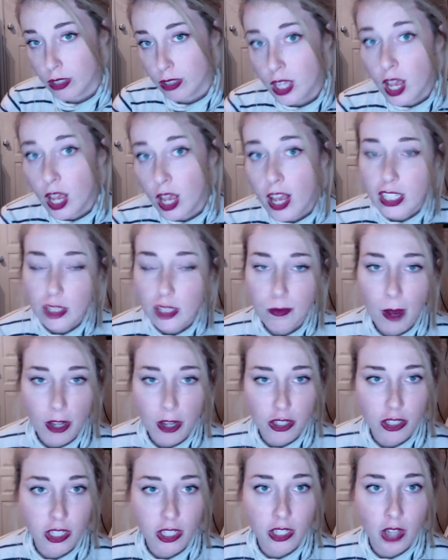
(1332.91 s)

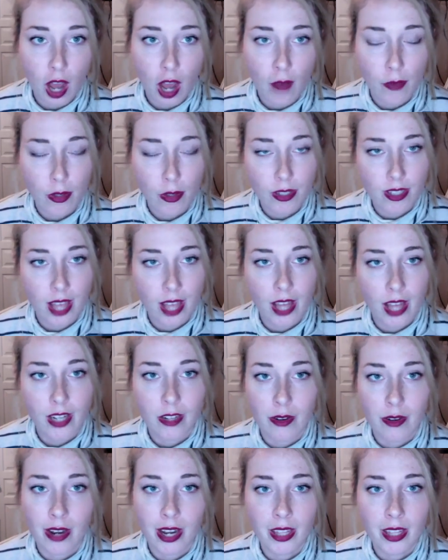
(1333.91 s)
especially novels set
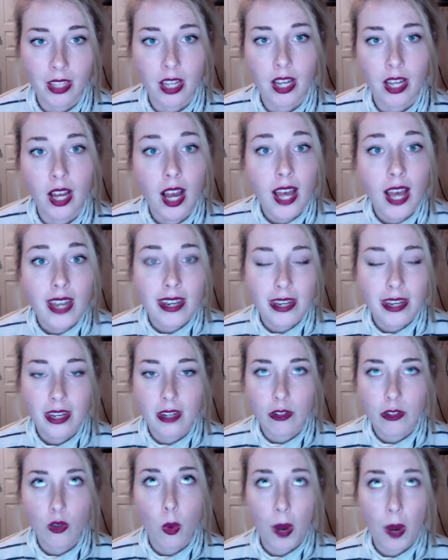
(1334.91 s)
during the
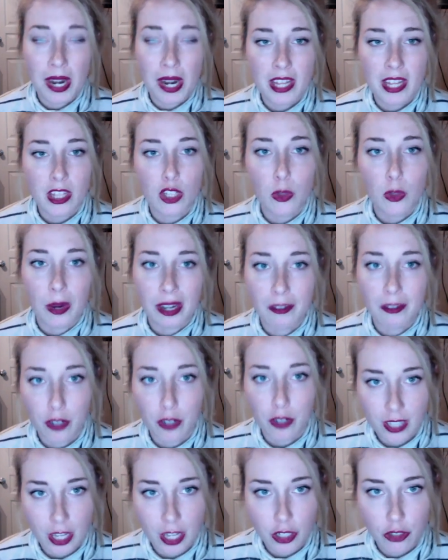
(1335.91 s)
20th and 21st
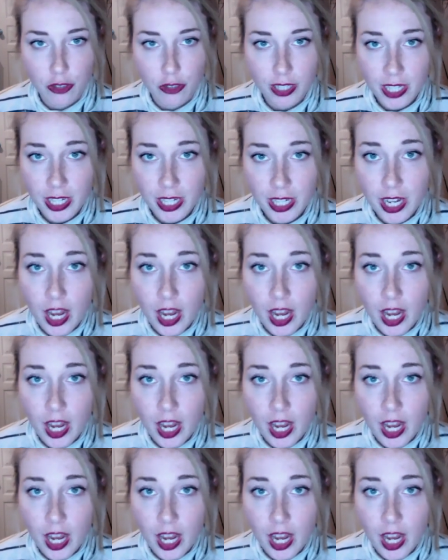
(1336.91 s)
century,